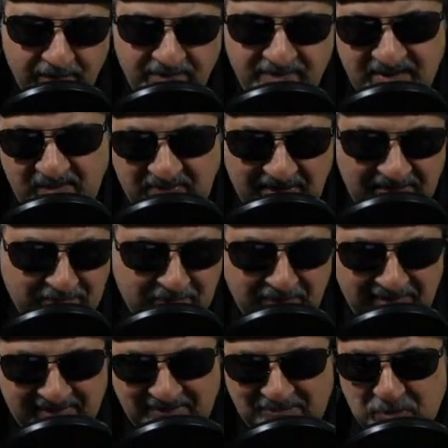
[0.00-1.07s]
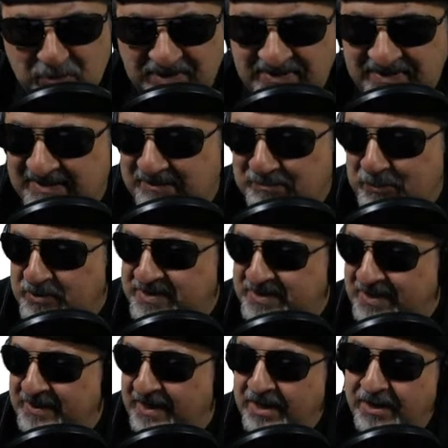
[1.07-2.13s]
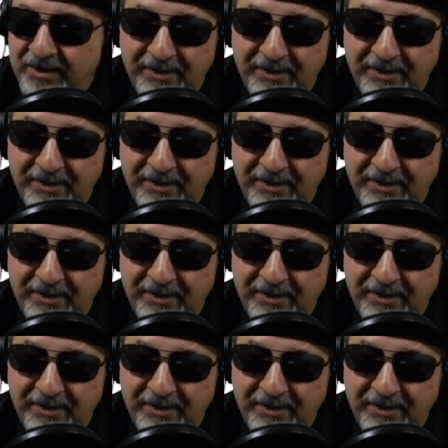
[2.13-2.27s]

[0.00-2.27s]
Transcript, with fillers: Except in what some more sunlight.